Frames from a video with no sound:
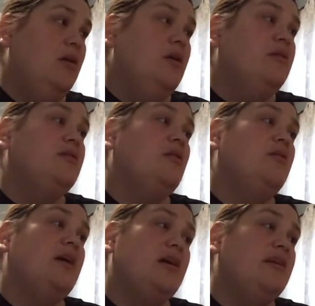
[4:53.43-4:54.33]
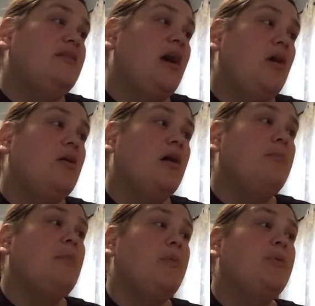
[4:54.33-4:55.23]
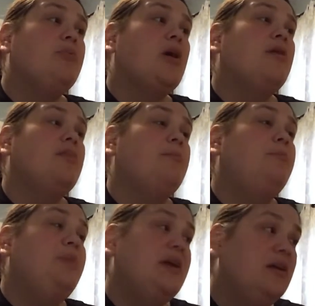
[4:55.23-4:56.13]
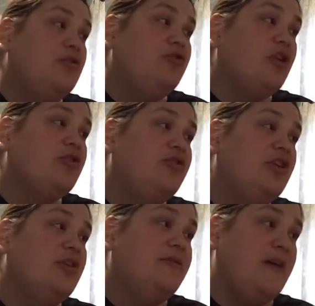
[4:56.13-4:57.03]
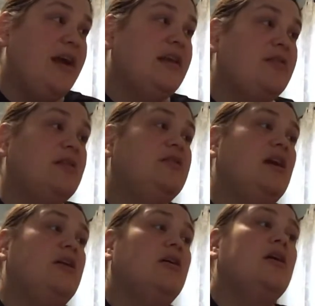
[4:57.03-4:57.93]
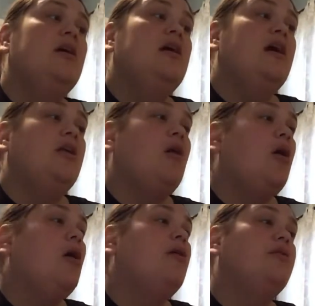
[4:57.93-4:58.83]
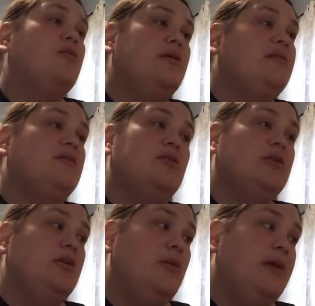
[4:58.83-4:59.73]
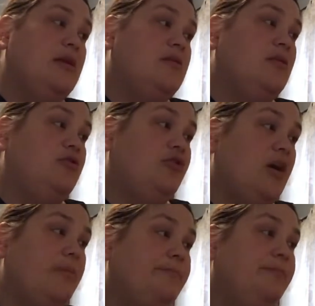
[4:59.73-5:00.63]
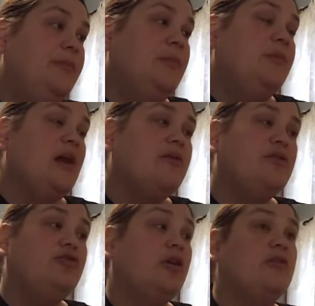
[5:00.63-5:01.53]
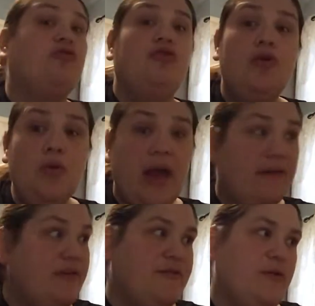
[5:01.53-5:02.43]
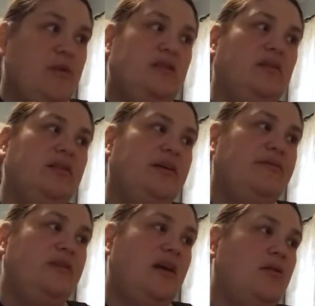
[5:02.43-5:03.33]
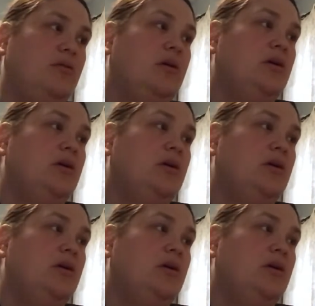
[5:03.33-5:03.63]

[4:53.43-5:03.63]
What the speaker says: So that is how come Mama brought the biggest jar she could find at the diner, and all the coins started going into the jar. Now the jar is too heavy for me to lift down.